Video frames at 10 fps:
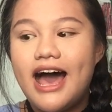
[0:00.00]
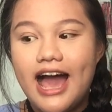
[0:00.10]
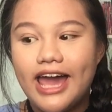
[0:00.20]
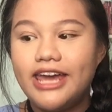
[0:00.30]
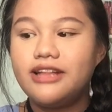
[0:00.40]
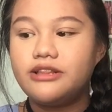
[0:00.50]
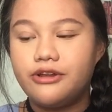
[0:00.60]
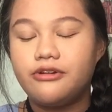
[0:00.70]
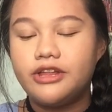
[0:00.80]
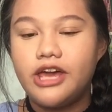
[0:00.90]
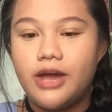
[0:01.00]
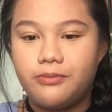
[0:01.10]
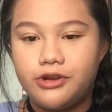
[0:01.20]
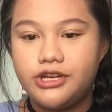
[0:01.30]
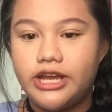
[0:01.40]
I literally
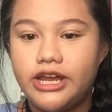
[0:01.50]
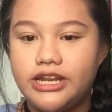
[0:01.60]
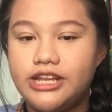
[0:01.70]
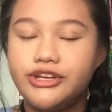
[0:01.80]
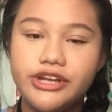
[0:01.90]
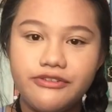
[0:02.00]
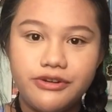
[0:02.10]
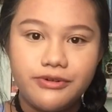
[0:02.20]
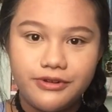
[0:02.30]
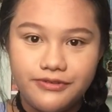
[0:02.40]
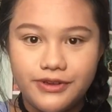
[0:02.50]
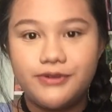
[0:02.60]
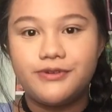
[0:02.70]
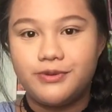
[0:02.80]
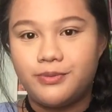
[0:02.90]
appreciate each and every one of
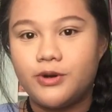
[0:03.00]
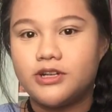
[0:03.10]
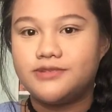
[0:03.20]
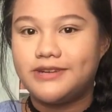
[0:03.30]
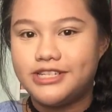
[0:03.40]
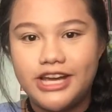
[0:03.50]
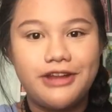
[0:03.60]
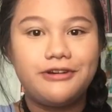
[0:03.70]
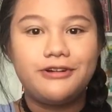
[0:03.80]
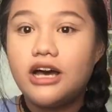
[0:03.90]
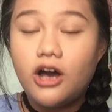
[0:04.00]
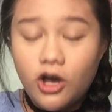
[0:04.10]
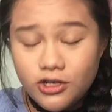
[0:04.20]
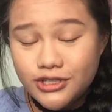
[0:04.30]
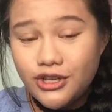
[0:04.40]
you who supports my channel.
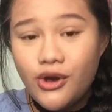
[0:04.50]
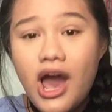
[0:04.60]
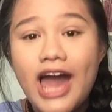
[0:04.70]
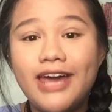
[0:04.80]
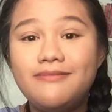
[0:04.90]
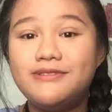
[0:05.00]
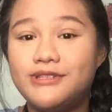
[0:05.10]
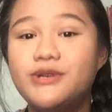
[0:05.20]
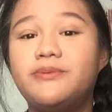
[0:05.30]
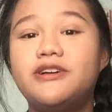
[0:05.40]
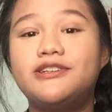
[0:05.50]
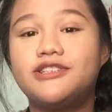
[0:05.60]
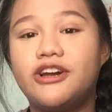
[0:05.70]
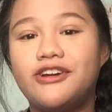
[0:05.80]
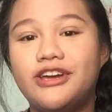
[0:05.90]
Also, I'm super
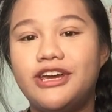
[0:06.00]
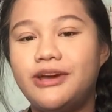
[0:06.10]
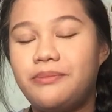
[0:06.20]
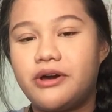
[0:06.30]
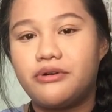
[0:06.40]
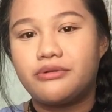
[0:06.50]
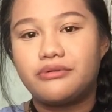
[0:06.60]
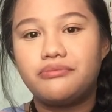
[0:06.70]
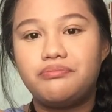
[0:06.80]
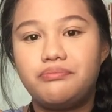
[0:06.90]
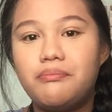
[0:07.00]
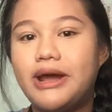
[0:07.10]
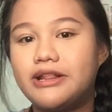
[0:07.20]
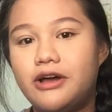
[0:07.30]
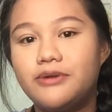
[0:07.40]
sorry about
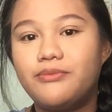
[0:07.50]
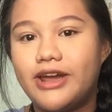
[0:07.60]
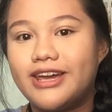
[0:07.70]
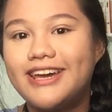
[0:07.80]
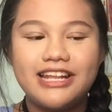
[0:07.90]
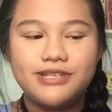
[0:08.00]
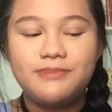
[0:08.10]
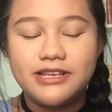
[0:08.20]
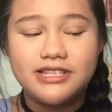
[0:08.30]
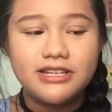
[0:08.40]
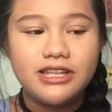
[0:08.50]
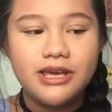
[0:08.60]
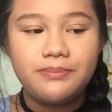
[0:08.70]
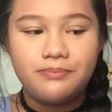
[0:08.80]
my long break. It's basically